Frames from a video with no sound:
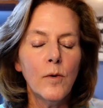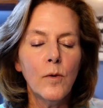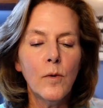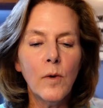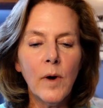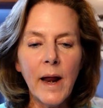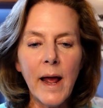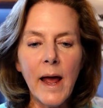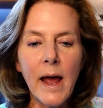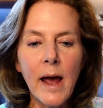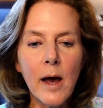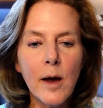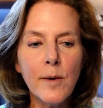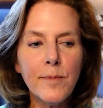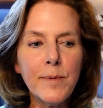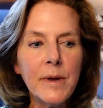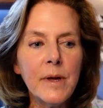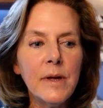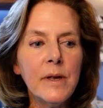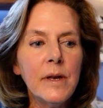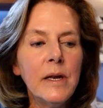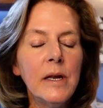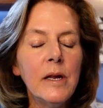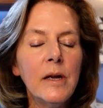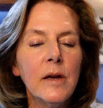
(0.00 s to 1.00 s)
What
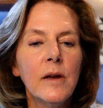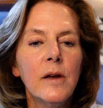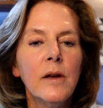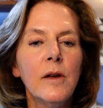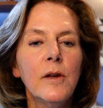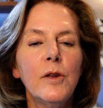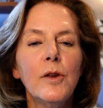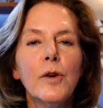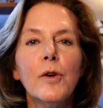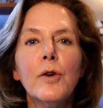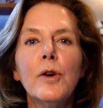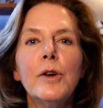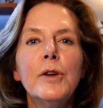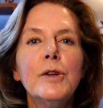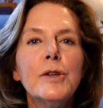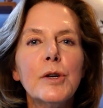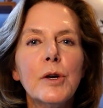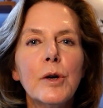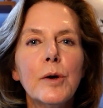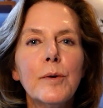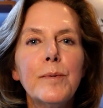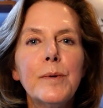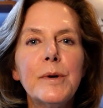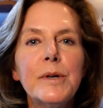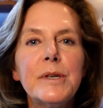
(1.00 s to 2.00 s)
happened, your
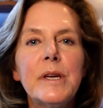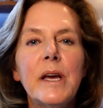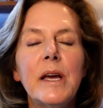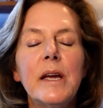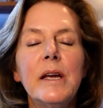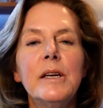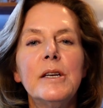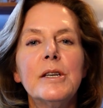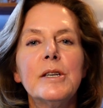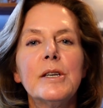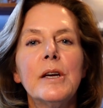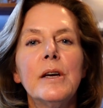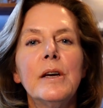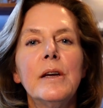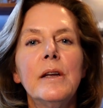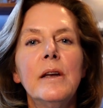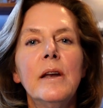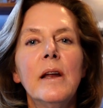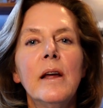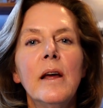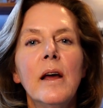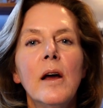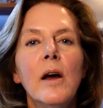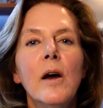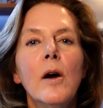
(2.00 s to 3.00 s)

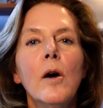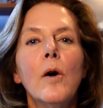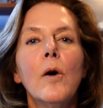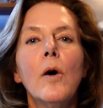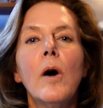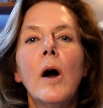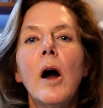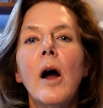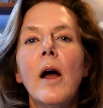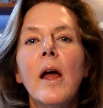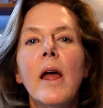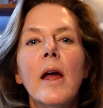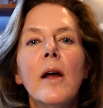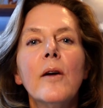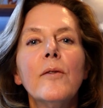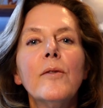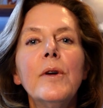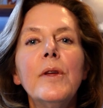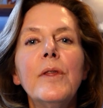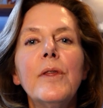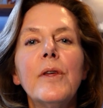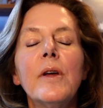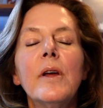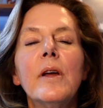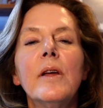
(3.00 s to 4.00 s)
interpretation,
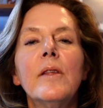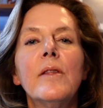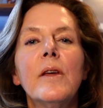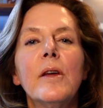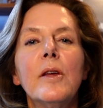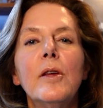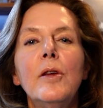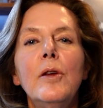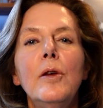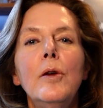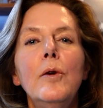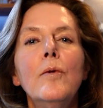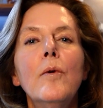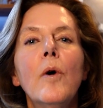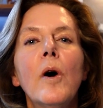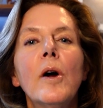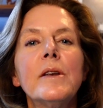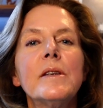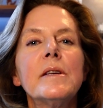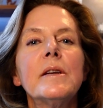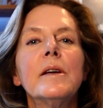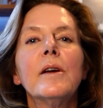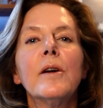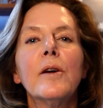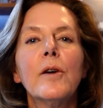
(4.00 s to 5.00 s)
everything that you want
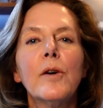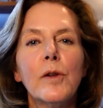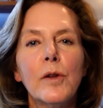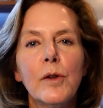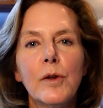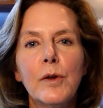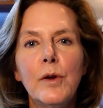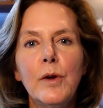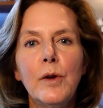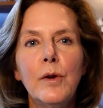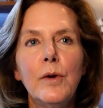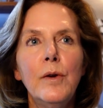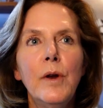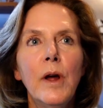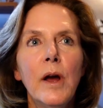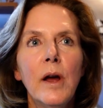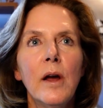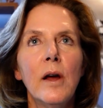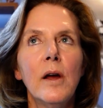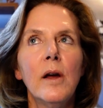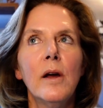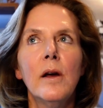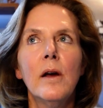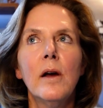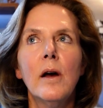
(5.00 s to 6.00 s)
to include
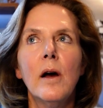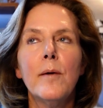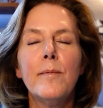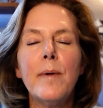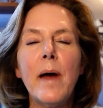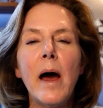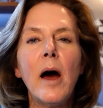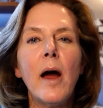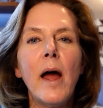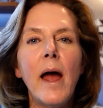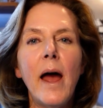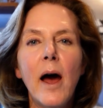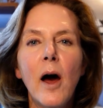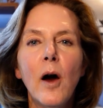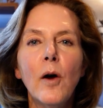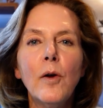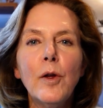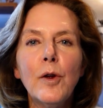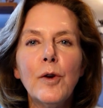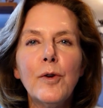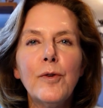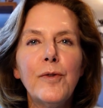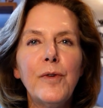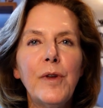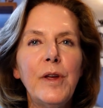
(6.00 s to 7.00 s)
about how
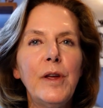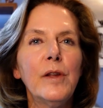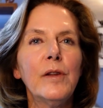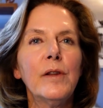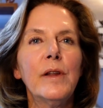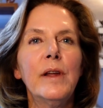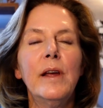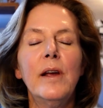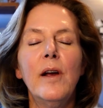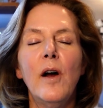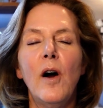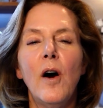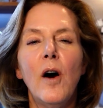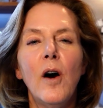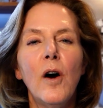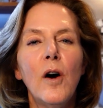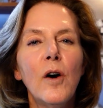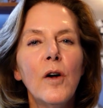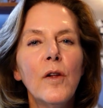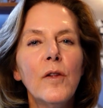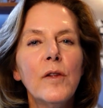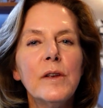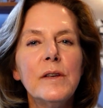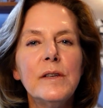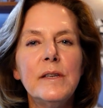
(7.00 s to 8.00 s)
you're feeling,
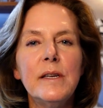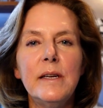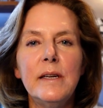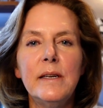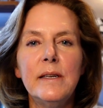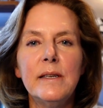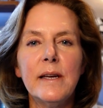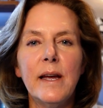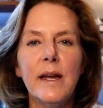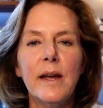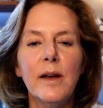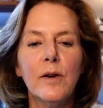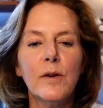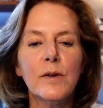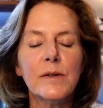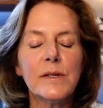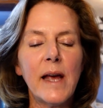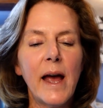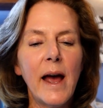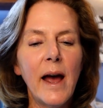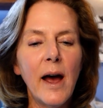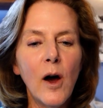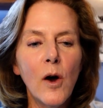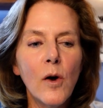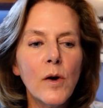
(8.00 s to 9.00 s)
all the details,
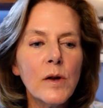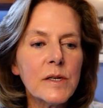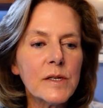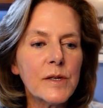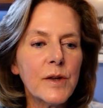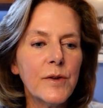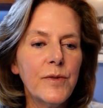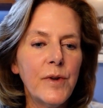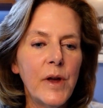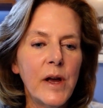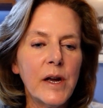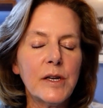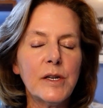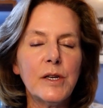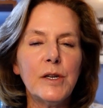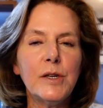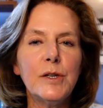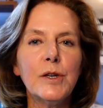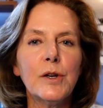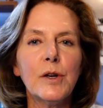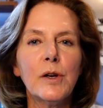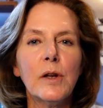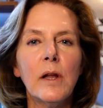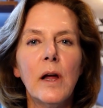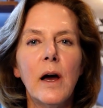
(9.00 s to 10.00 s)
how it's affected
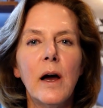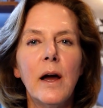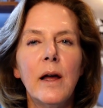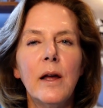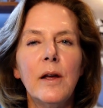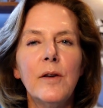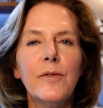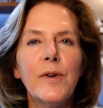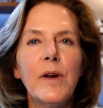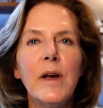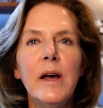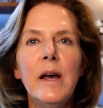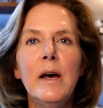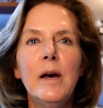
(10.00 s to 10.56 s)
your life,